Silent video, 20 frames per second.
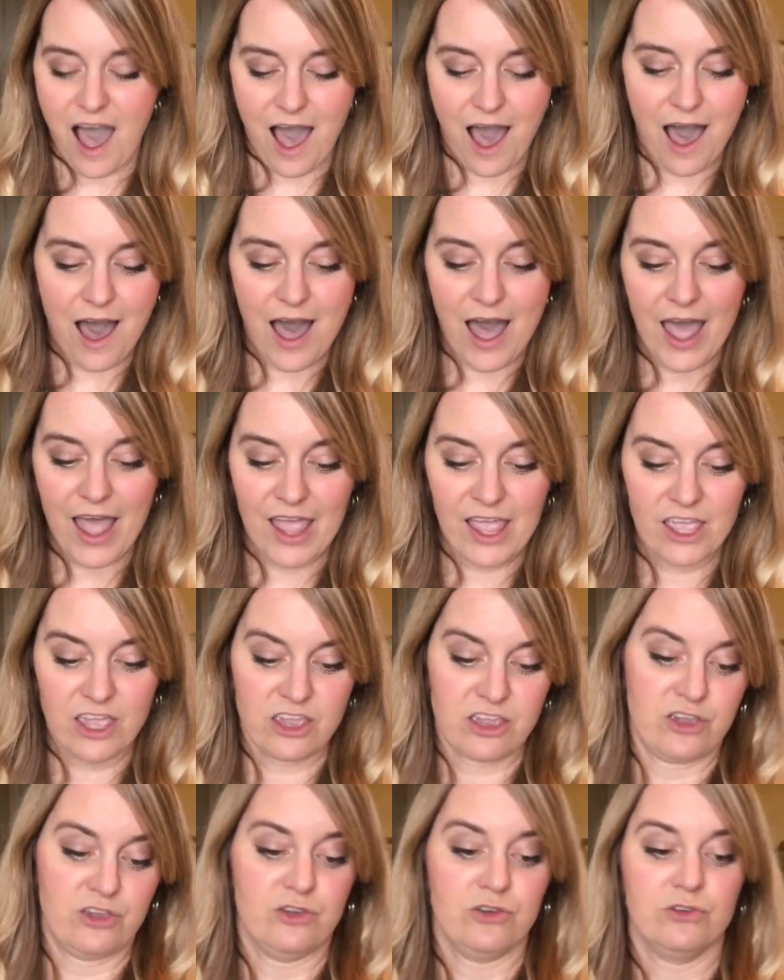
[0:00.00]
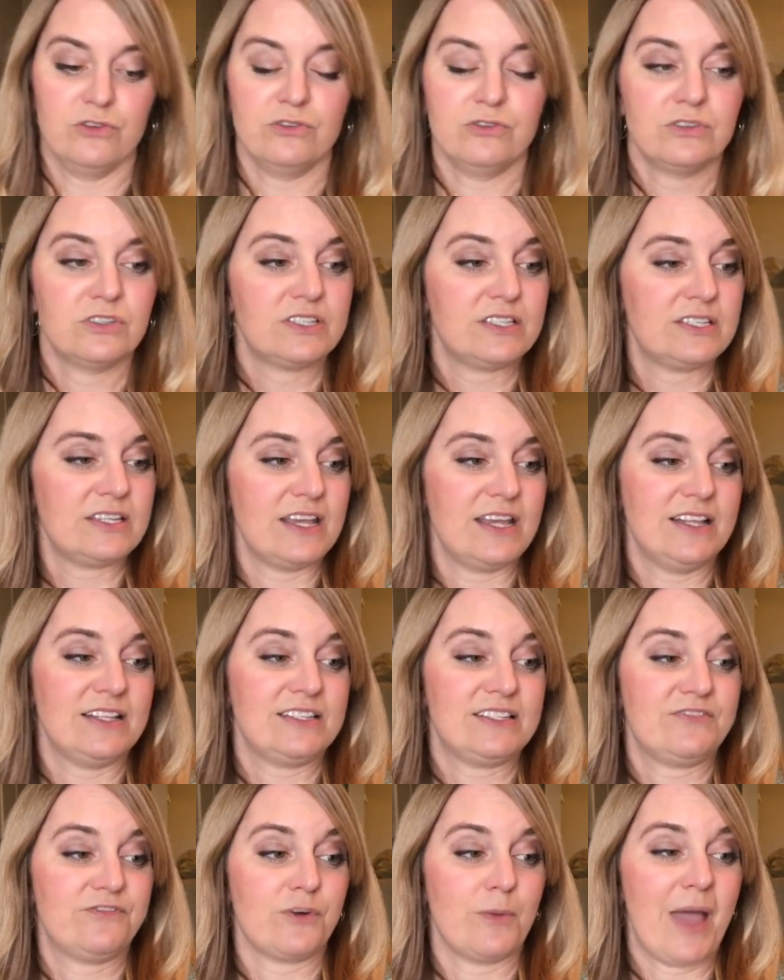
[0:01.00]
I use,
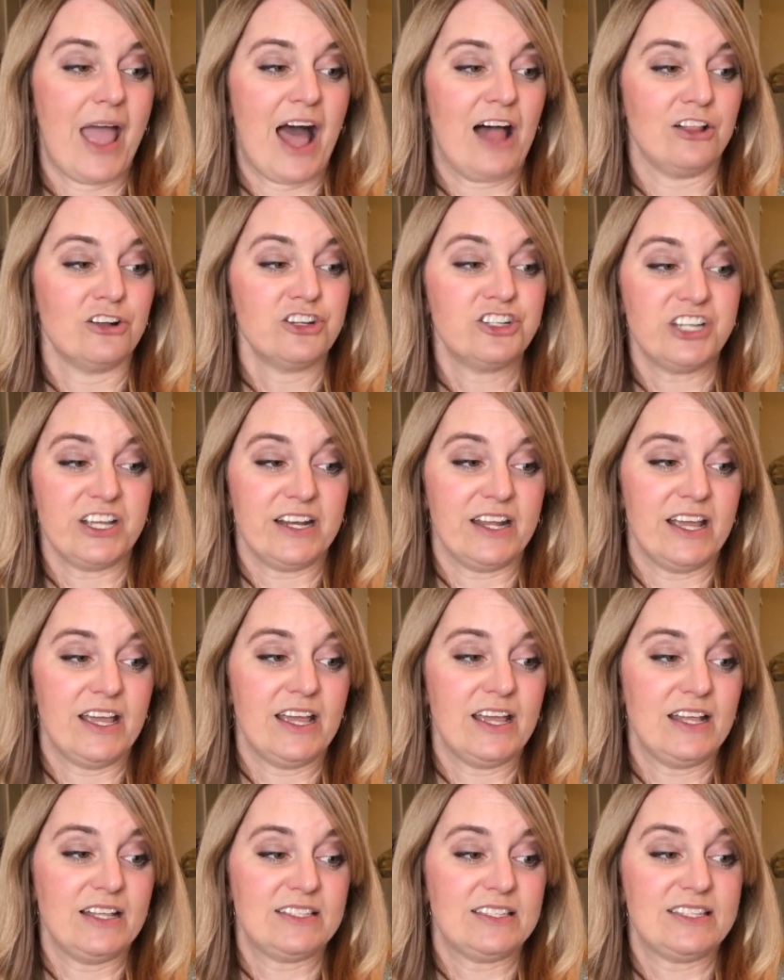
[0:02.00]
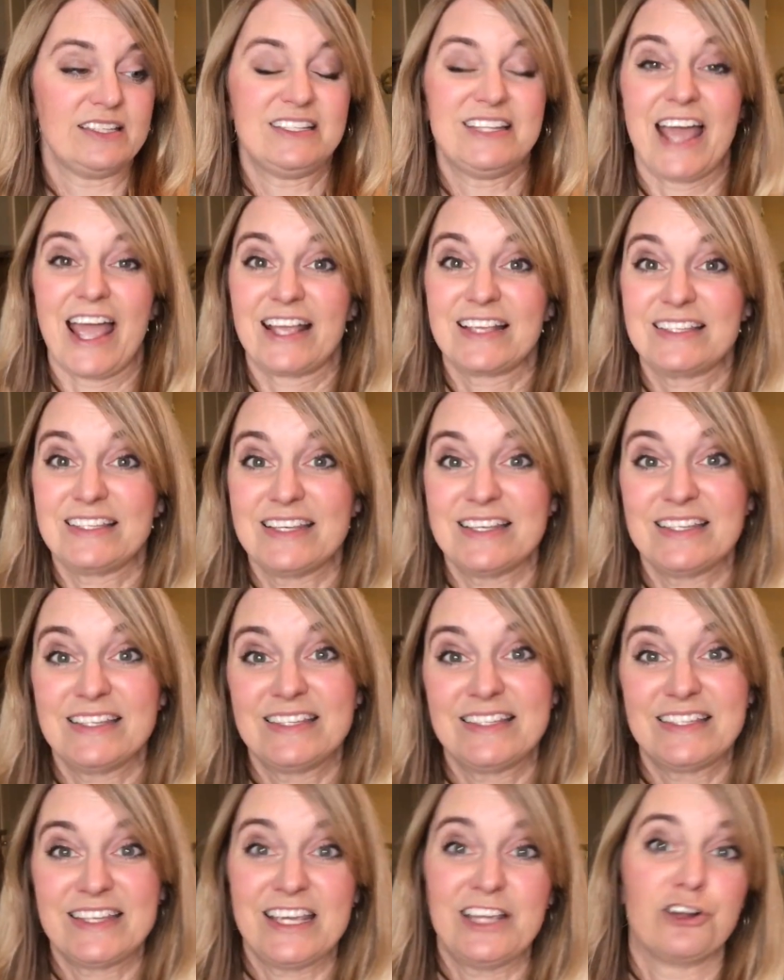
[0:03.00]
it's from Allergena, it's the Texas
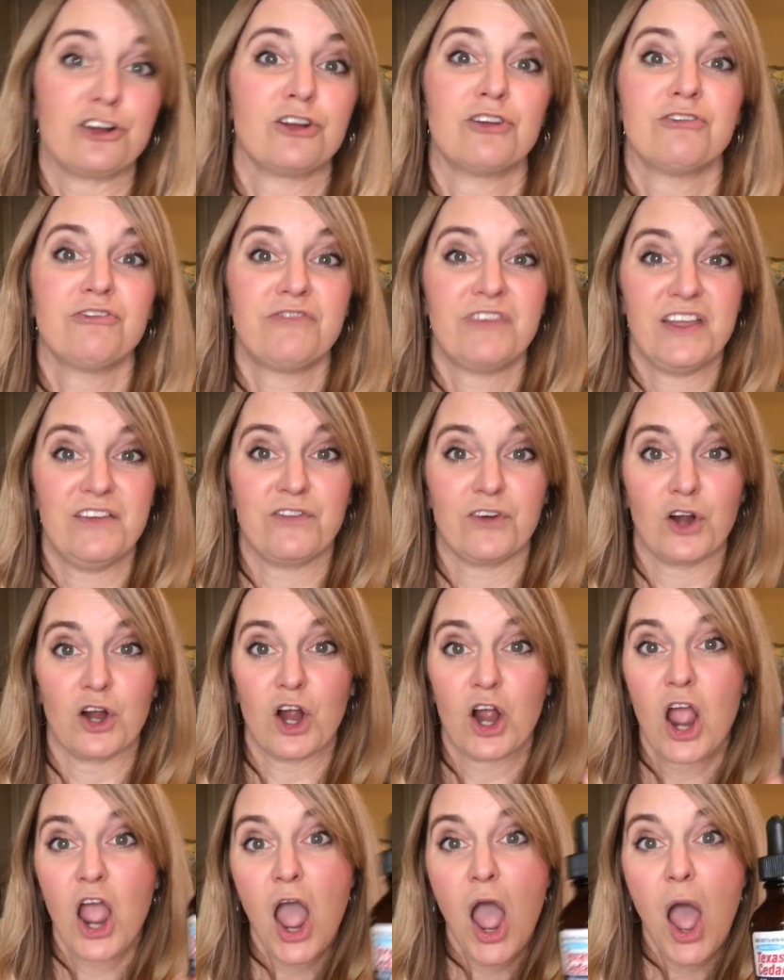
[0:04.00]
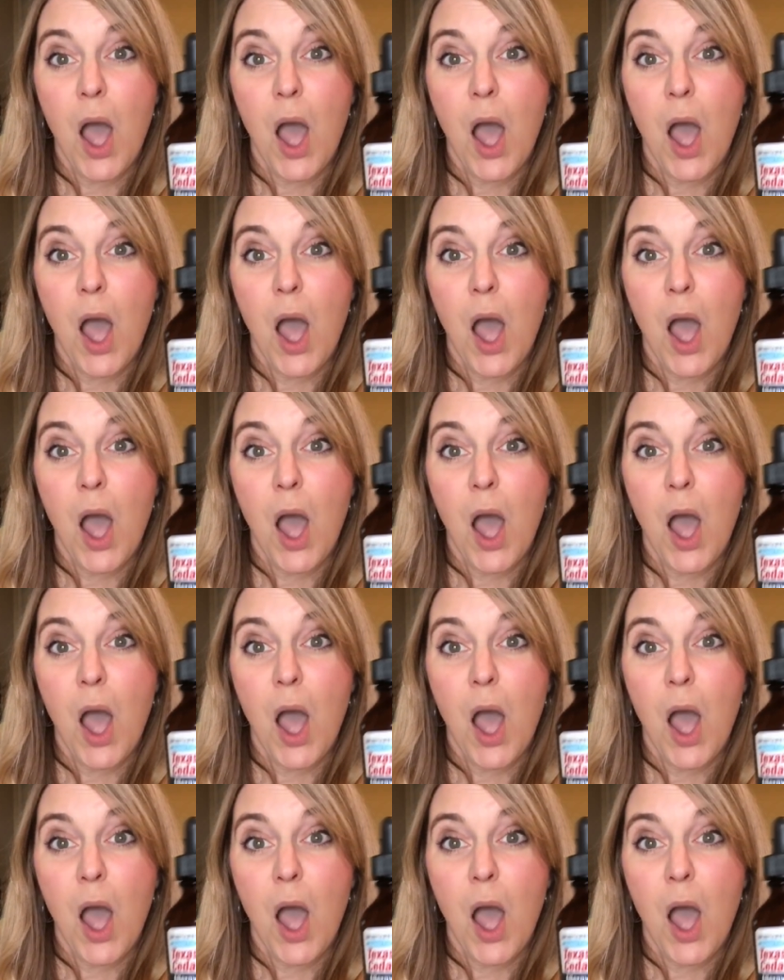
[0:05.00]
Cedar Fever.